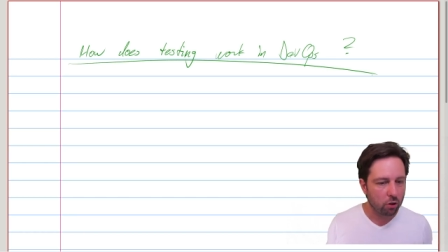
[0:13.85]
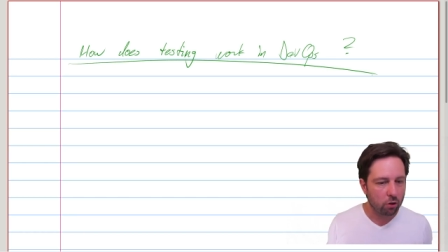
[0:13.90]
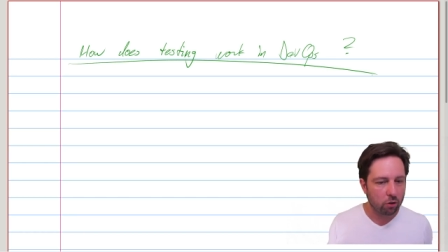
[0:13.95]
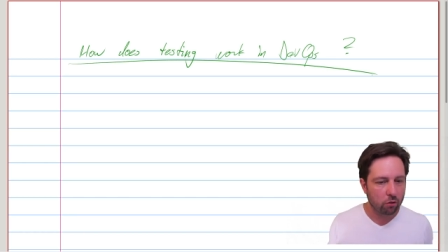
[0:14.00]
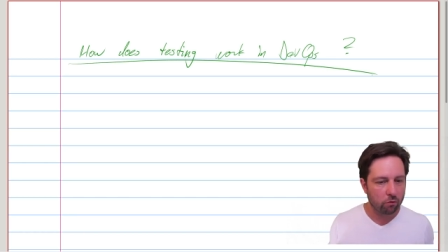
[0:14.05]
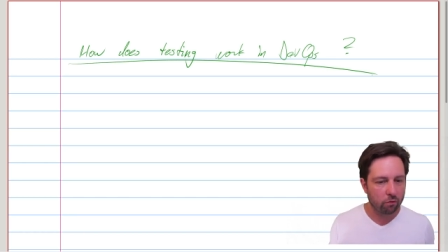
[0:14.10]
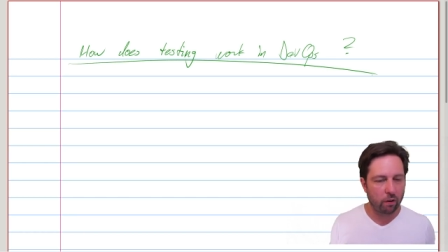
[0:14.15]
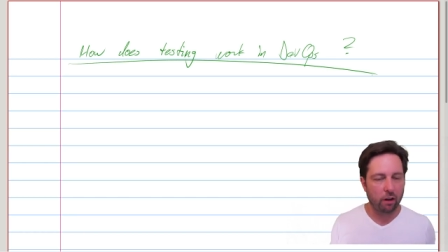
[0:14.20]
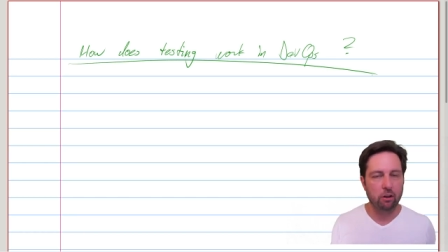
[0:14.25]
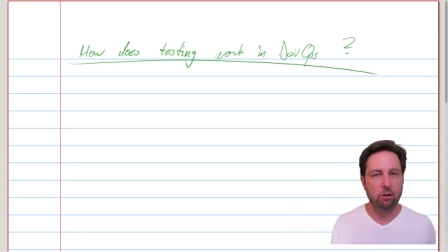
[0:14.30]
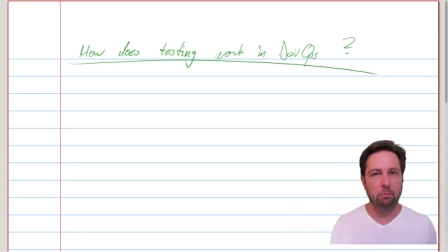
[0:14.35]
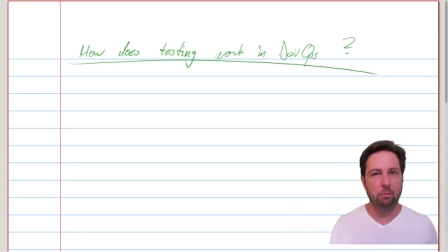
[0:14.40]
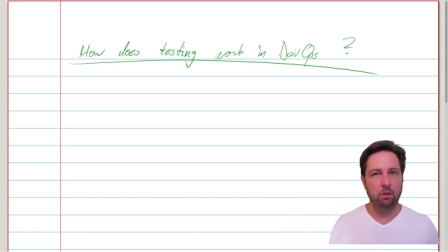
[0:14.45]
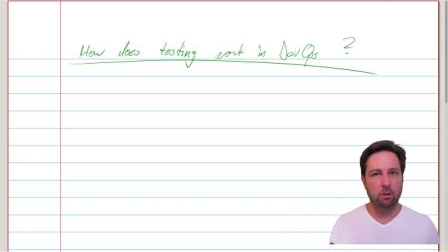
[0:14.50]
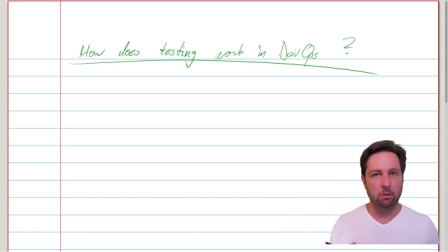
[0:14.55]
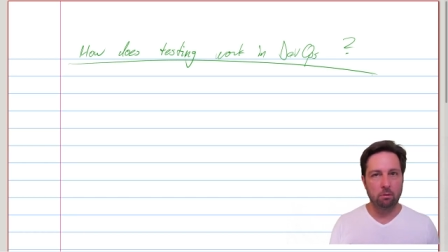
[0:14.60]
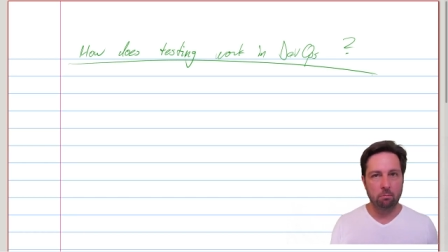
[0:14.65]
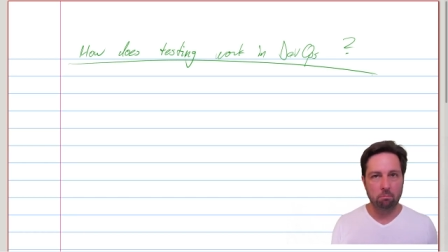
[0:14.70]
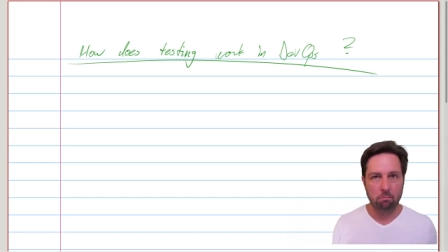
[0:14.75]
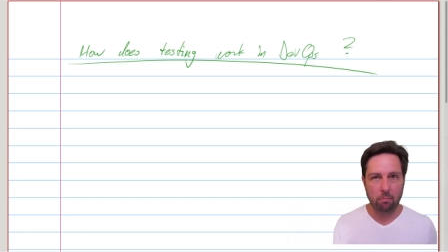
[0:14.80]
valuable,
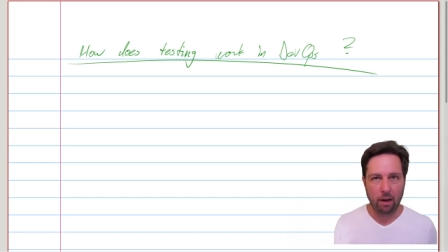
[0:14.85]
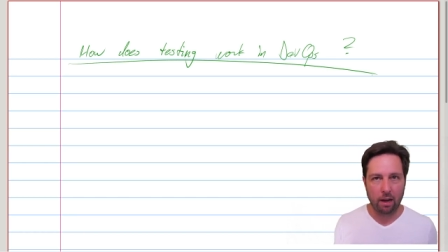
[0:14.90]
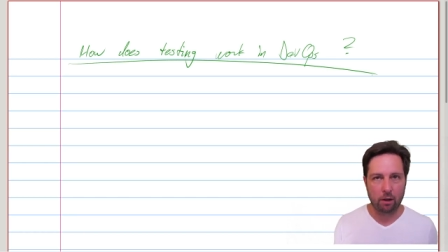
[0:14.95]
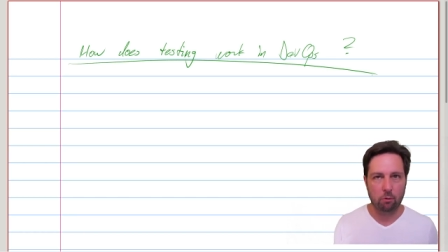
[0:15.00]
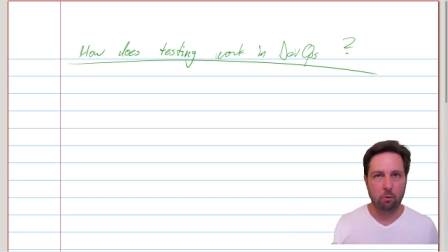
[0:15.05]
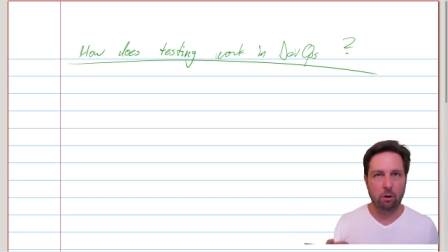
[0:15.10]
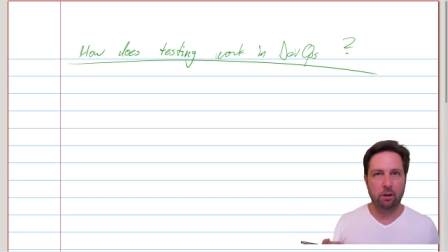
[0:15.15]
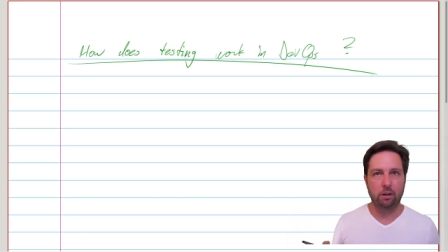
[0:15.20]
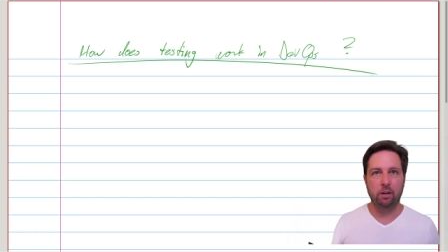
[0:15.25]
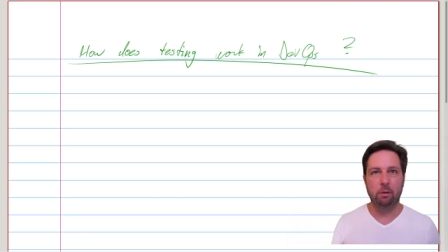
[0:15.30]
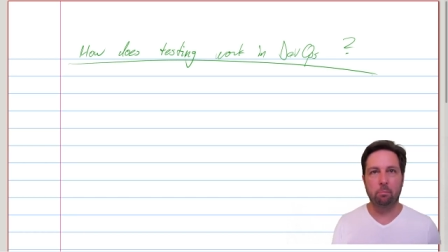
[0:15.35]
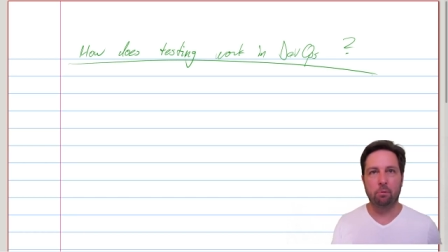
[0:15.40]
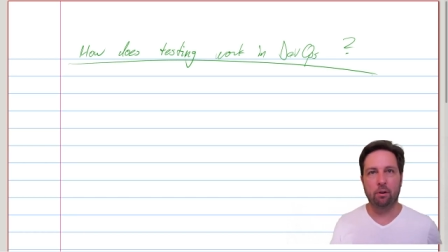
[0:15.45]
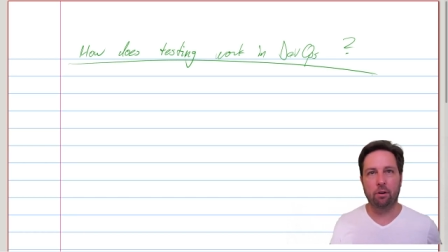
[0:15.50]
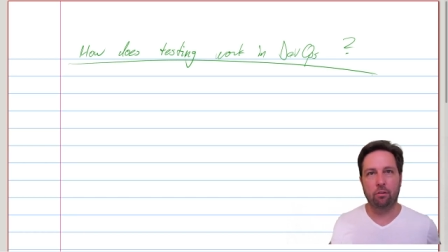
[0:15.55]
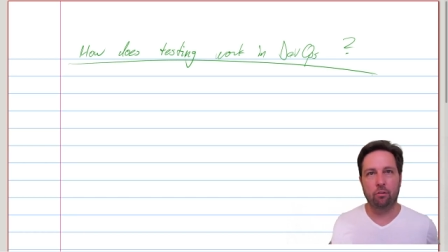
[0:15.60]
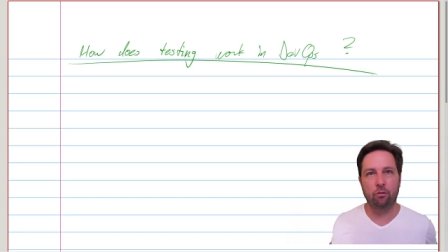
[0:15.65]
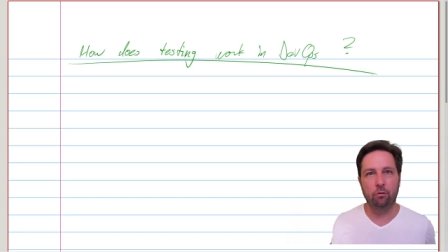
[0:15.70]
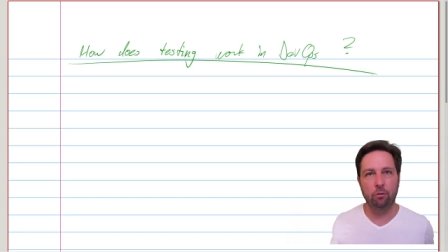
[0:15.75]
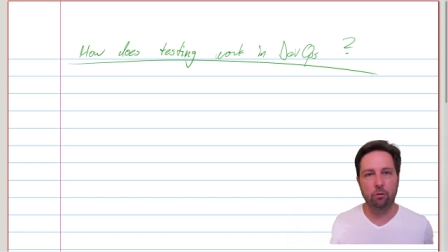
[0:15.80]
high-quality
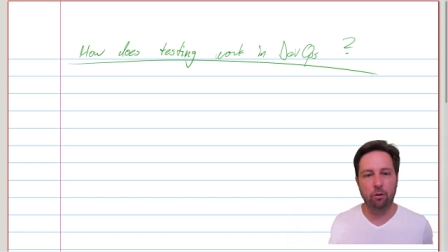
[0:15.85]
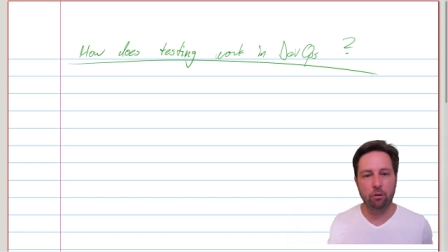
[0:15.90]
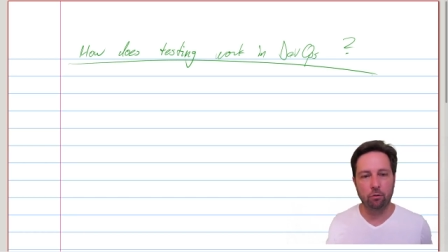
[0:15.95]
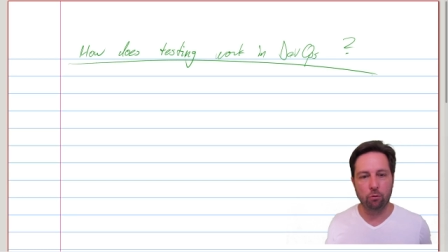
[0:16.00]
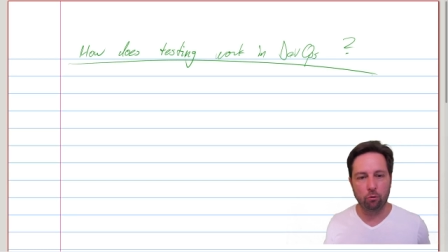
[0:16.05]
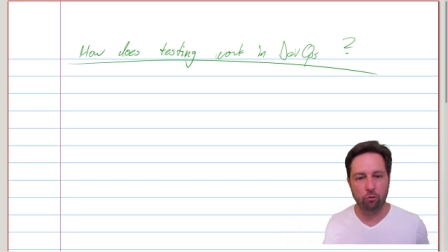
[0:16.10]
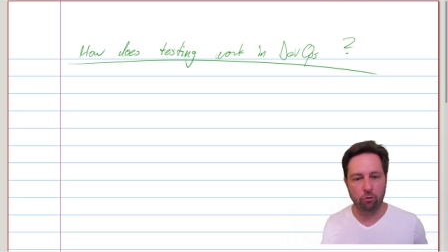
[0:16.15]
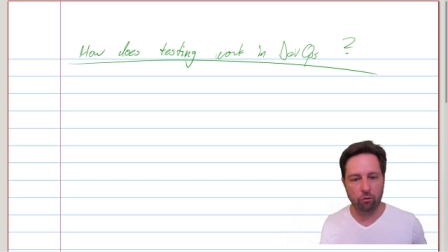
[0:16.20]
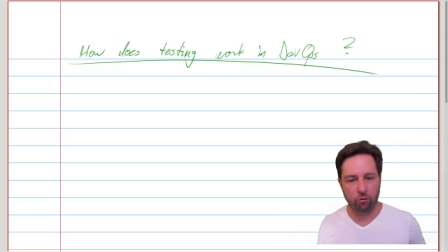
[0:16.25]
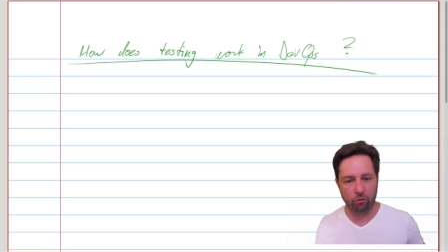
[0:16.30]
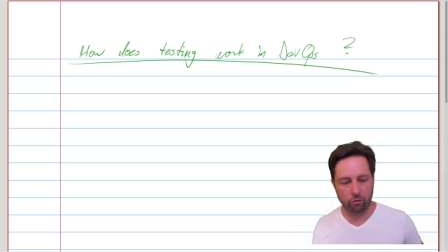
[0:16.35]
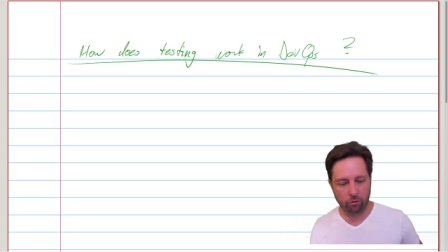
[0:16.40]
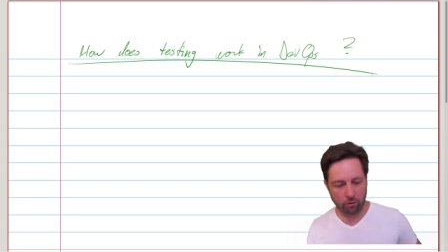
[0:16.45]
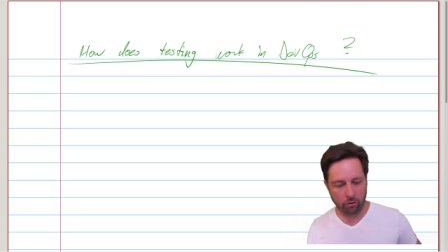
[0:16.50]
products to your users.